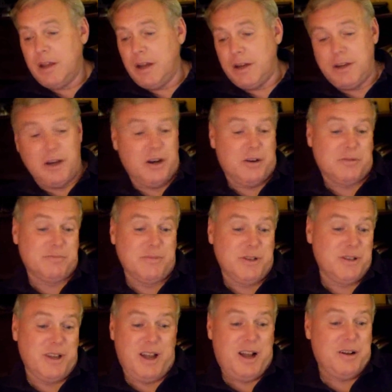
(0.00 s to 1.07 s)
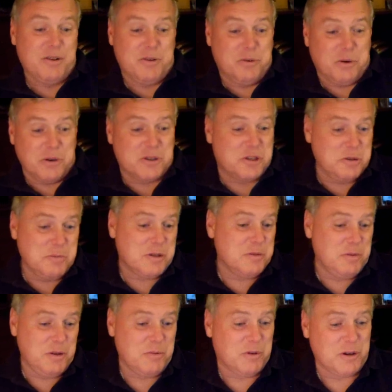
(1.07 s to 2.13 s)
And you know, Al Gore seems to
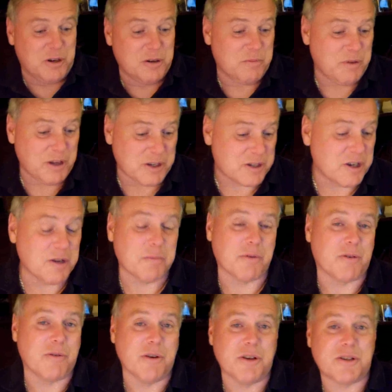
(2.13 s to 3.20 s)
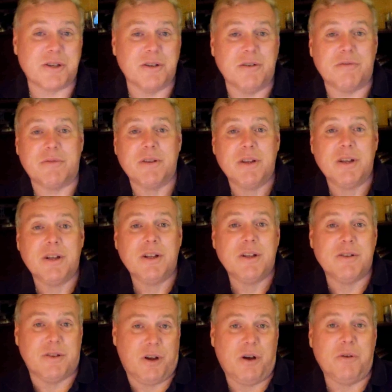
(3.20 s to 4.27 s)
be one of the biggest hypocrites of
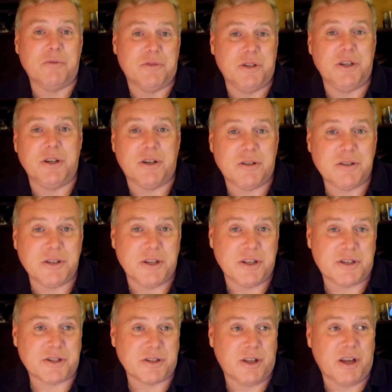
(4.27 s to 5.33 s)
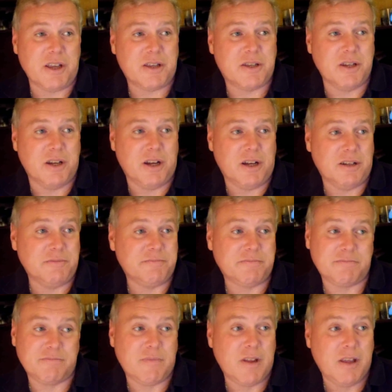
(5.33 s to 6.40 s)
the whole deal. It's like uh,
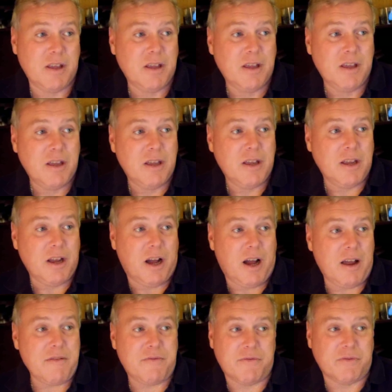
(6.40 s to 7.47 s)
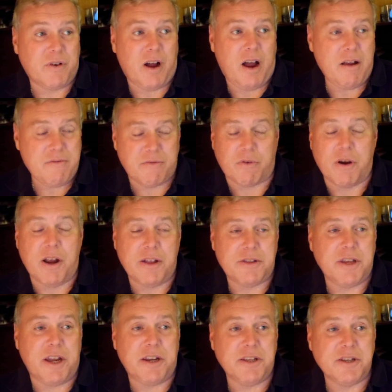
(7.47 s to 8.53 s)
I've I've read
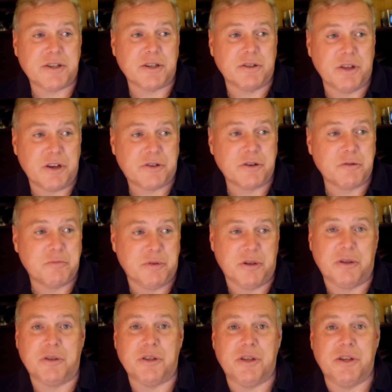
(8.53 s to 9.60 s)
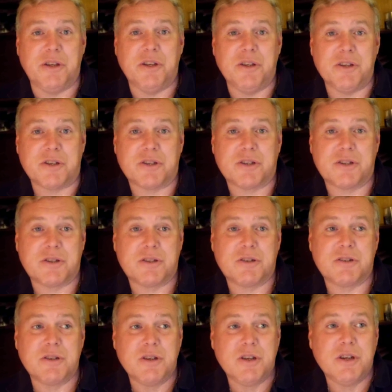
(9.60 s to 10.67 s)
that his electric bill
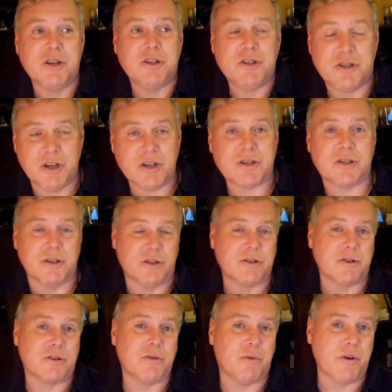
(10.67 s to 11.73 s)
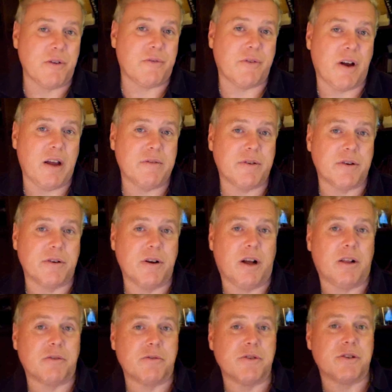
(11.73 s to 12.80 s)
is just under twenty five hundred
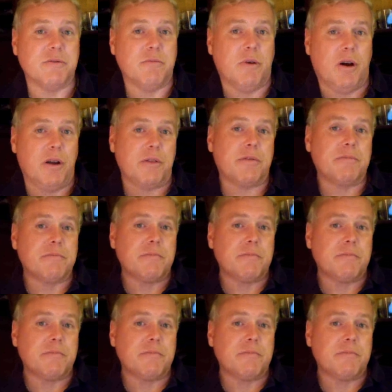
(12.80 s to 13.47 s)
dollars a month.